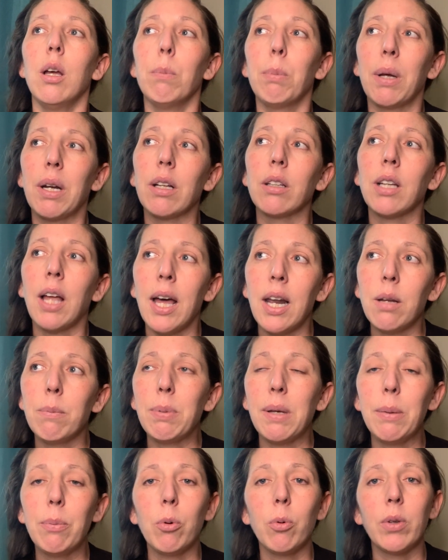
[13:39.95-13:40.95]
But a lot of
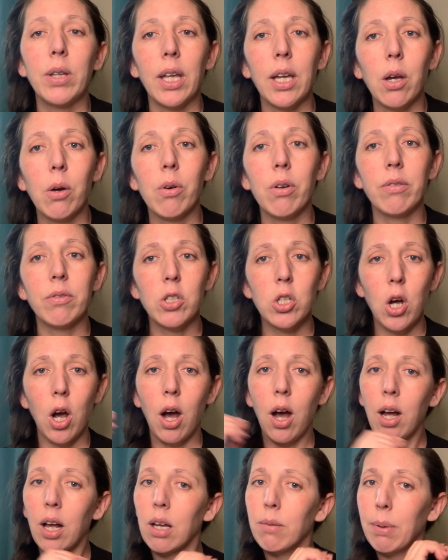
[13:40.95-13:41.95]
people, when they go to
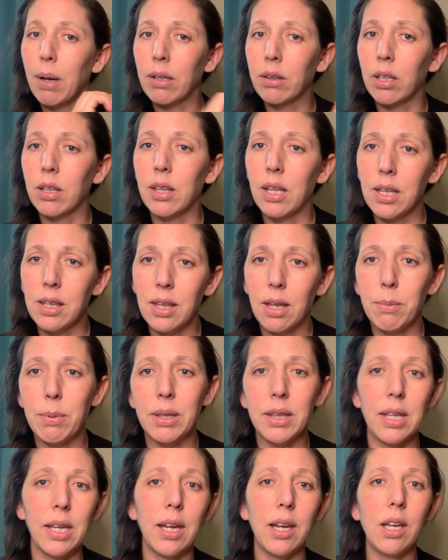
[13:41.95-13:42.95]
talk about the thing they've
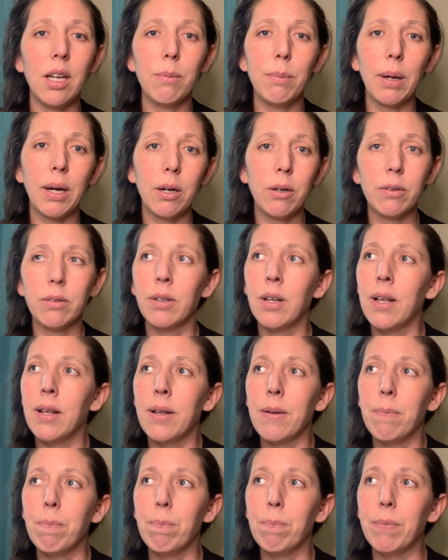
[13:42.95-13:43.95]
been thinking about,
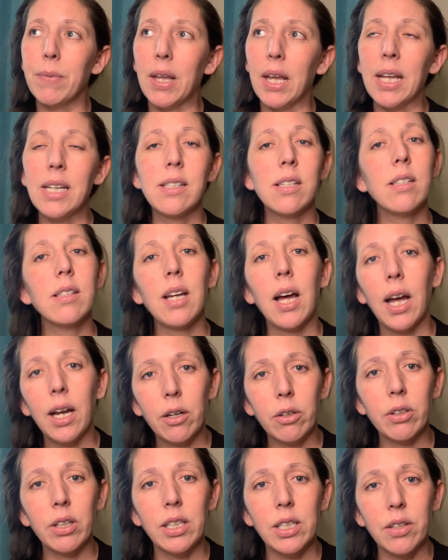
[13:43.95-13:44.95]
it's
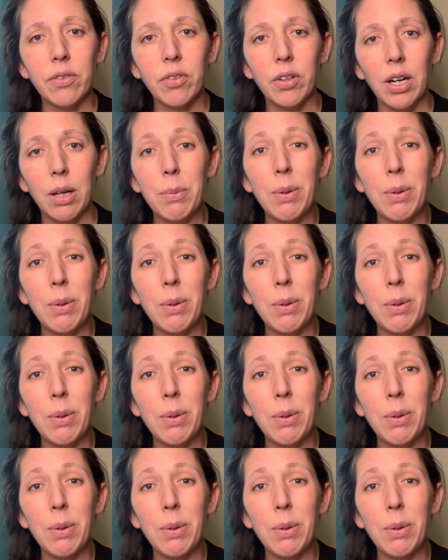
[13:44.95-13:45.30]
entirely different.